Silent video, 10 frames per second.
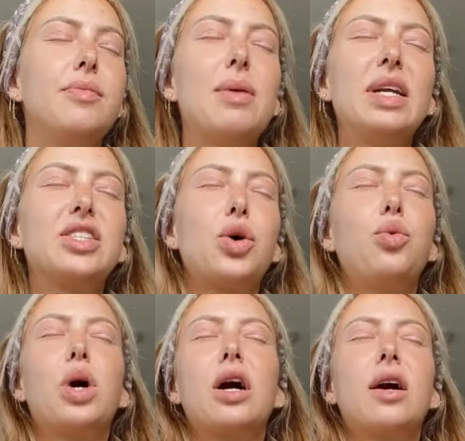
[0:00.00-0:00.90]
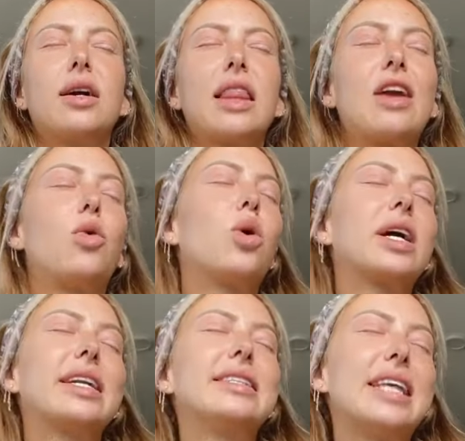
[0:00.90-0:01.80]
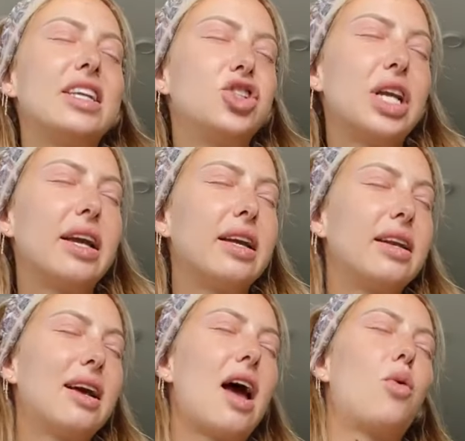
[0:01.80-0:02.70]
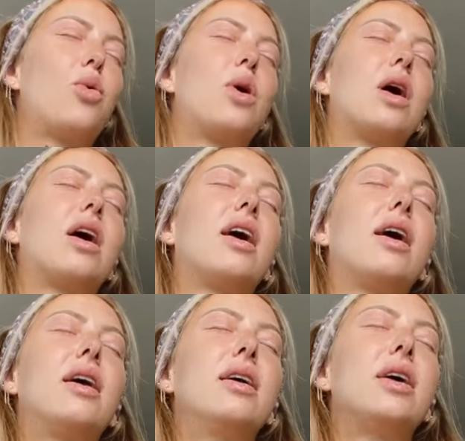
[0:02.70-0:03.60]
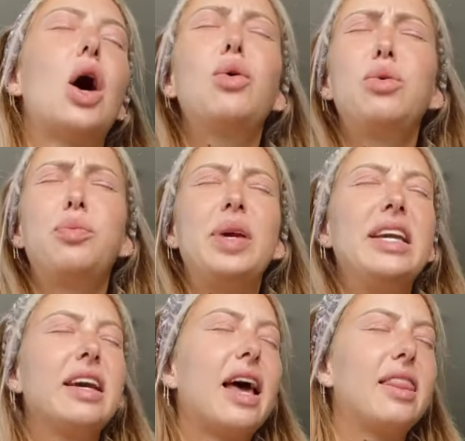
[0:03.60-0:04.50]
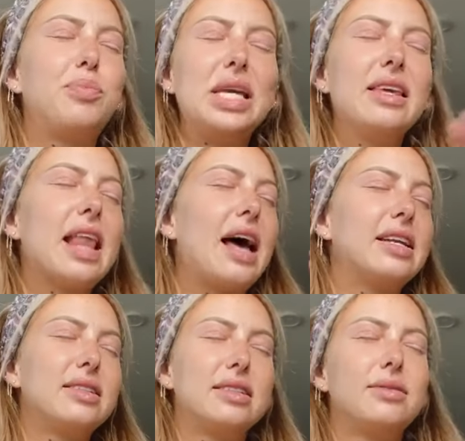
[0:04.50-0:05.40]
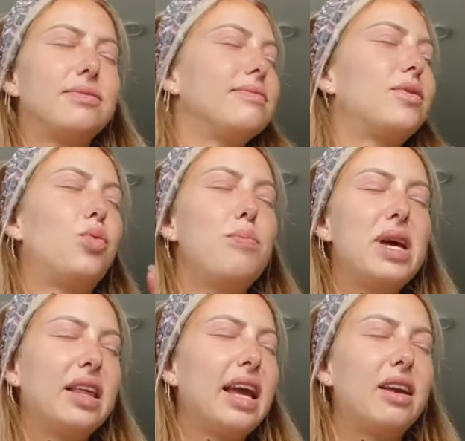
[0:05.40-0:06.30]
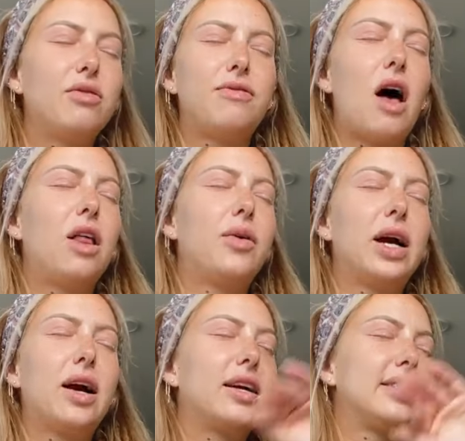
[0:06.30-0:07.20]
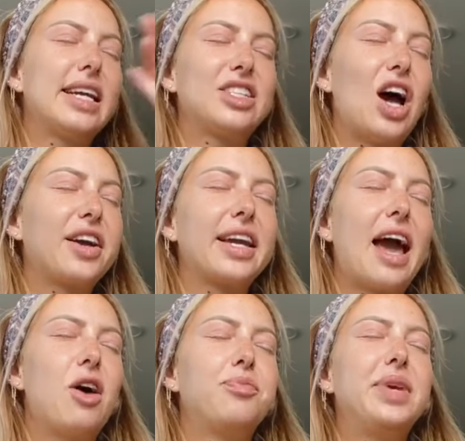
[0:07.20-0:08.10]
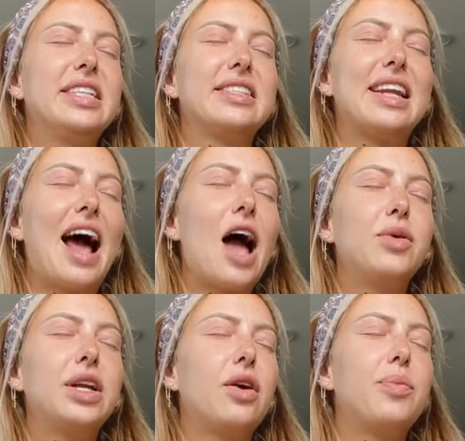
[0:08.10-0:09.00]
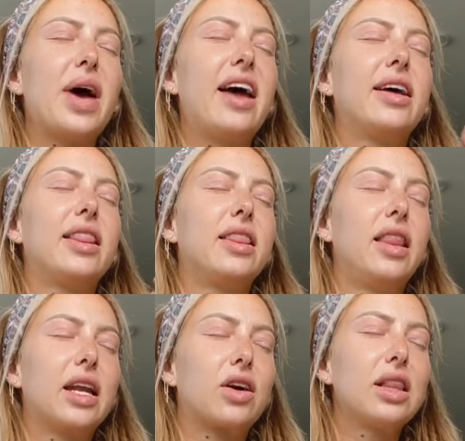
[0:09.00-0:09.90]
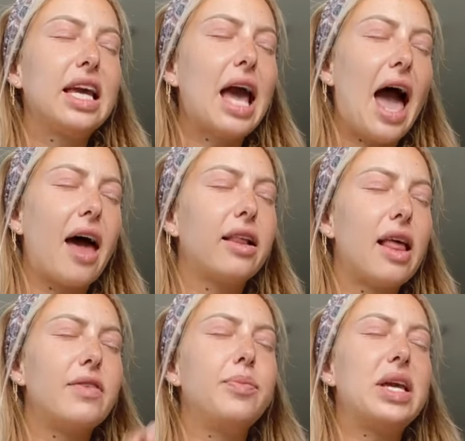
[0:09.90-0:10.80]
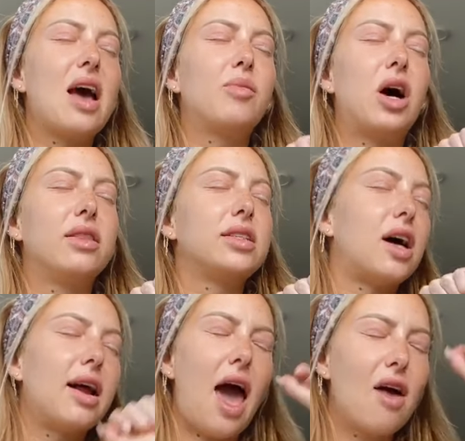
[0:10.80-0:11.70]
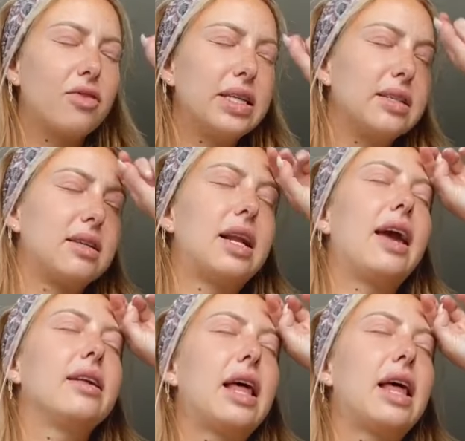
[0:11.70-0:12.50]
Maybe it's a word like organization, or being that 1 million follower TikTok account means that I would go to bed literally at 11 p.m. on the dot every single night.